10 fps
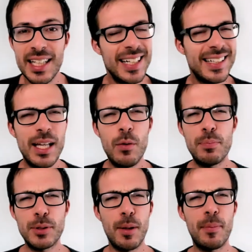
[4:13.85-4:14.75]
they will
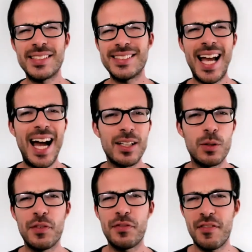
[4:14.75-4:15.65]
probably react
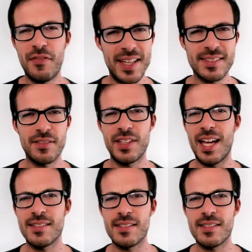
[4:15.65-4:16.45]
with defensiveness,